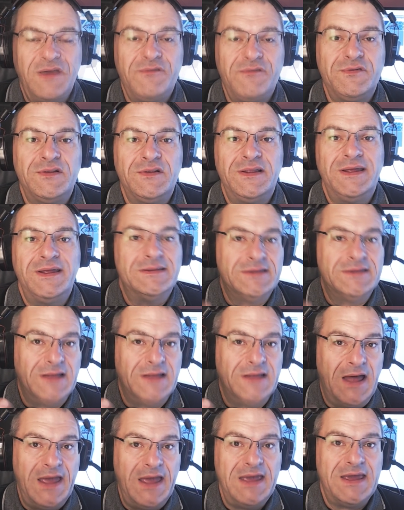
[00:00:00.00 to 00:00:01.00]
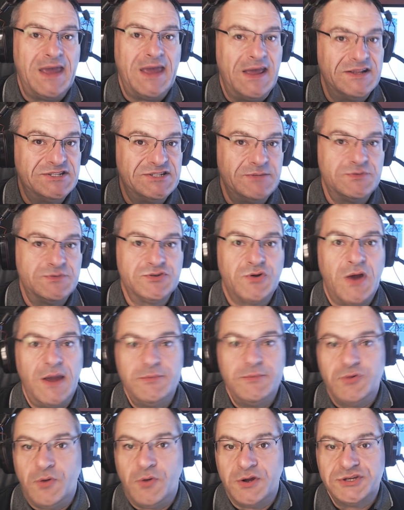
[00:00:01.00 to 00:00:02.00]
definitely like and
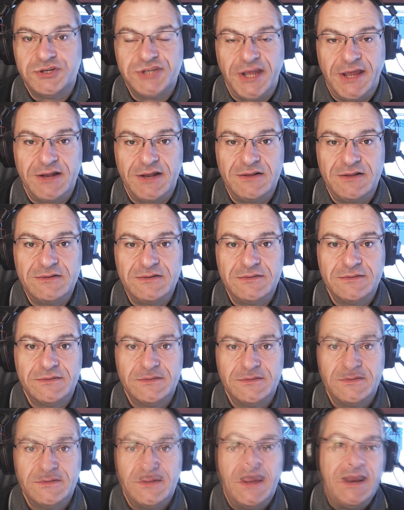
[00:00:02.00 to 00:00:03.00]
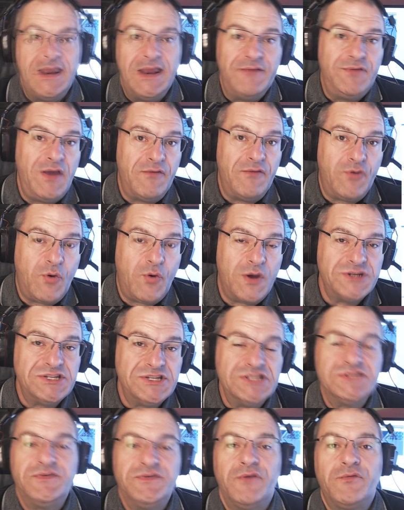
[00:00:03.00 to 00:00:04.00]
subscribe to our channel. And if you have
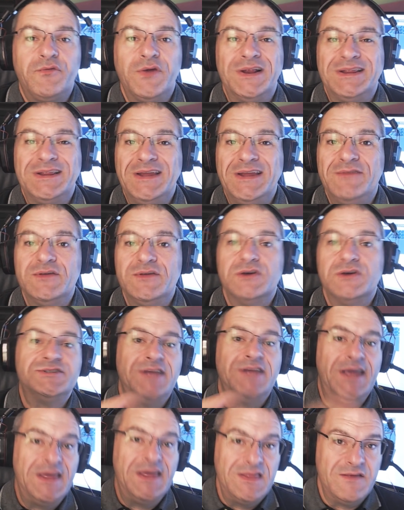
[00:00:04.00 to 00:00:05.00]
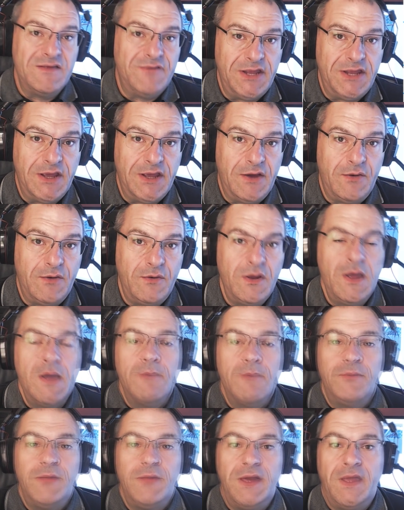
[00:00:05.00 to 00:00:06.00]
questions, feel free to leave those in the video.
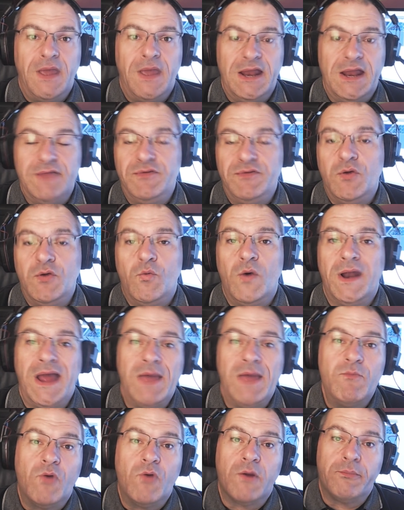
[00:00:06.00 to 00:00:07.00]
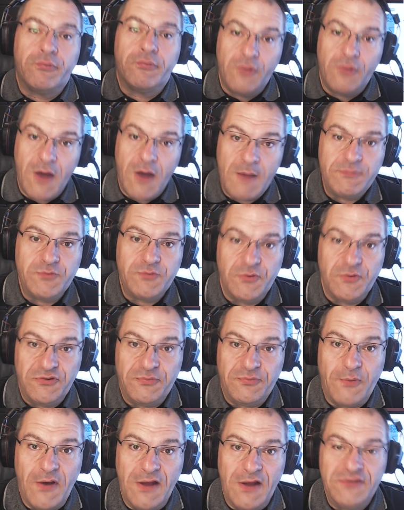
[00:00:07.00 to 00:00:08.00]
And if you want a more prompt
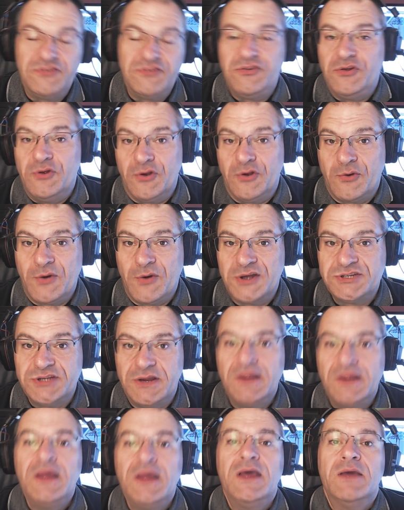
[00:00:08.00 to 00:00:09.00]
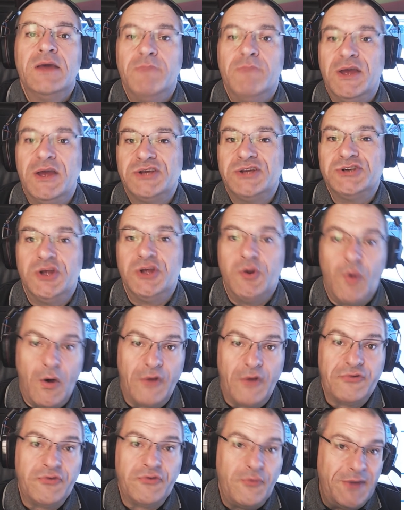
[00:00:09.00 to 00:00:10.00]
response to your question, make sure you
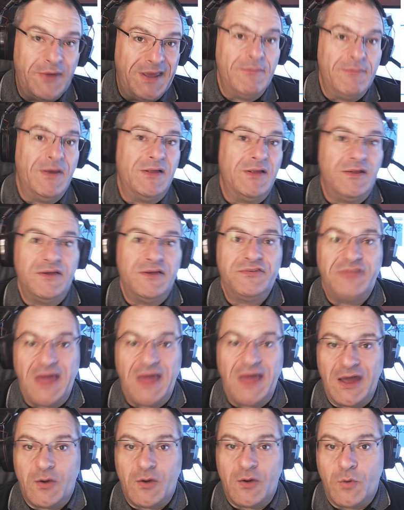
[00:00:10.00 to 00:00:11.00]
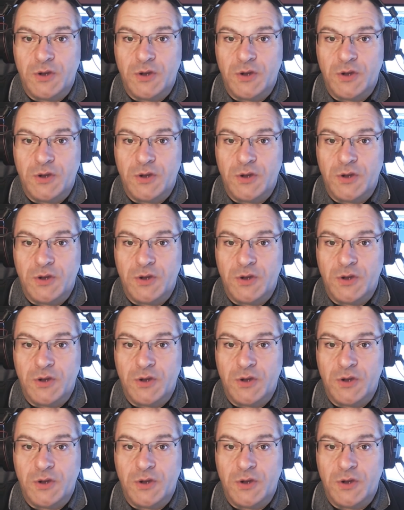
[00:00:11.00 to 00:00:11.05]
also email us that